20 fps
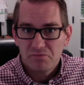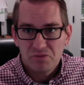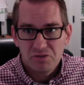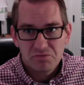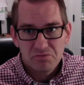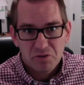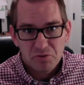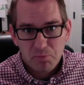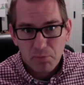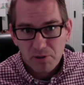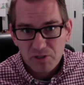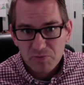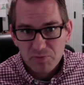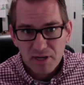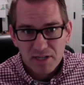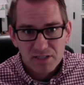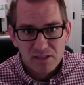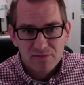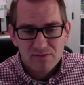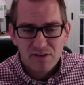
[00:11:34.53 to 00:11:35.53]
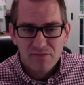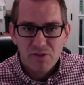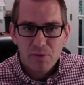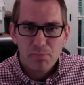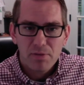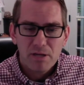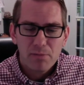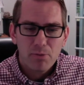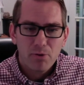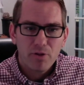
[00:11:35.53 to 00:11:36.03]
the perspectives of the
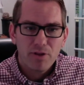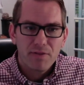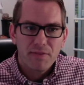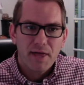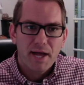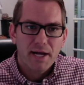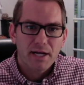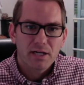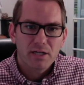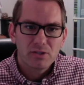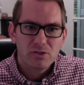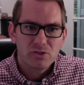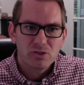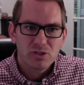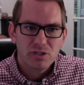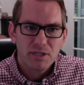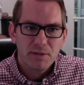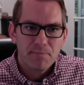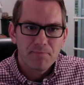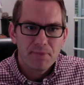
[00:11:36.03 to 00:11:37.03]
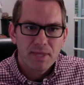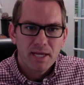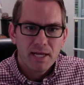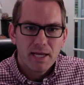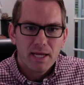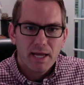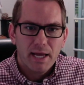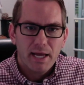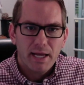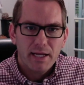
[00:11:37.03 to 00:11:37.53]
people in that country
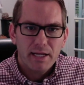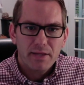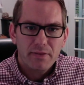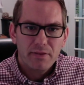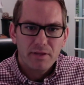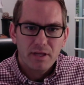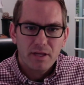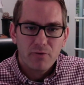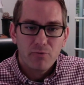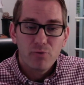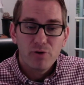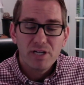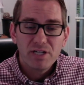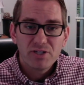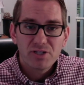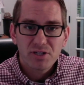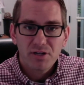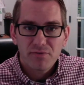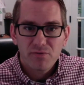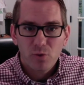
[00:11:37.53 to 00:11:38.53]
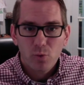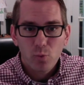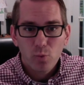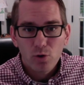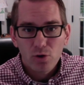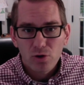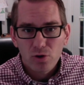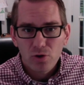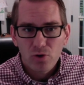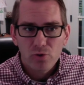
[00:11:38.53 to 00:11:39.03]
and in the region of the
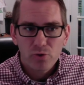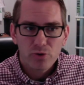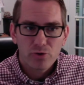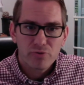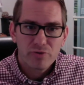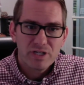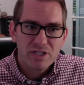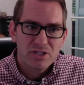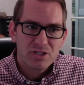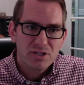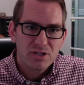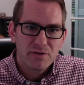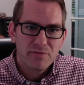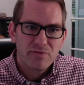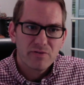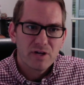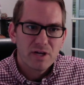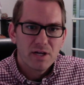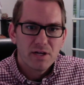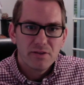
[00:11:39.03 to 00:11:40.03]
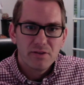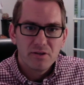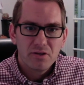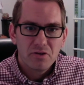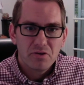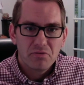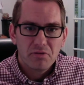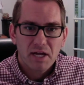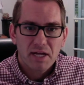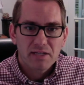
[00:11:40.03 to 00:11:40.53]
world or region of the
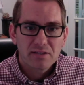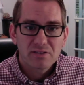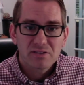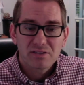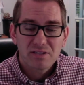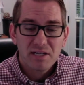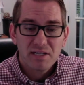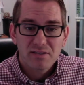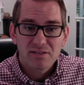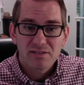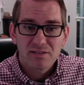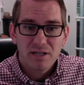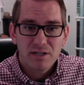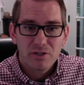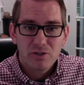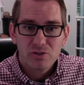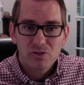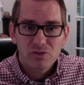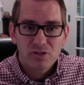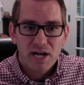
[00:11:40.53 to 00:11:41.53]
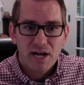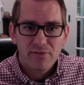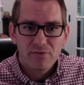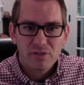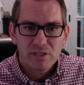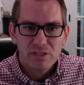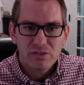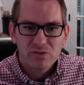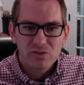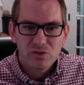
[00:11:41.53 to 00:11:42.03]
United States that you're
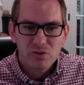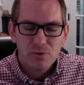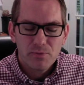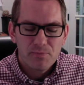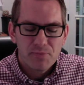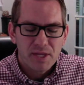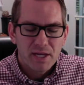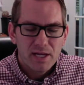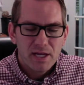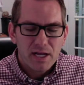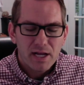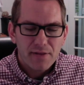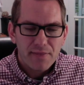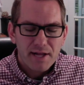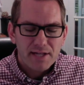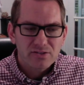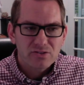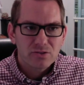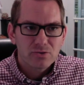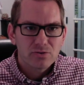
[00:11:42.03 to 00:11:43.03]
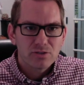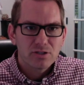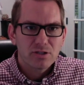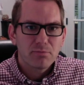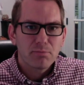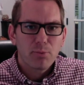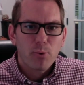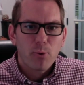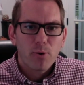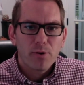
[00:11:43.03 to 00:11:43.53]
traveling to. And that's the real
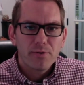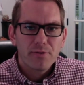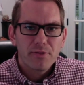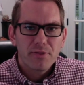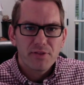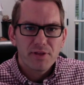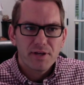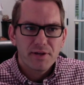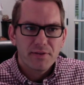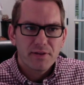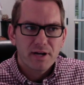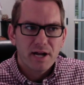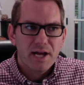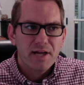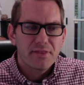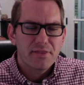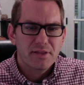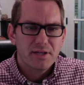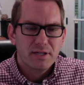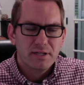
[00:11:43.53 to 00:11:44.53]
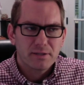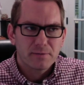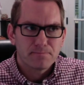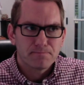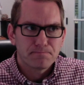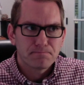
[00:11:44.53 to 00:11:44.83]
important thing that I think,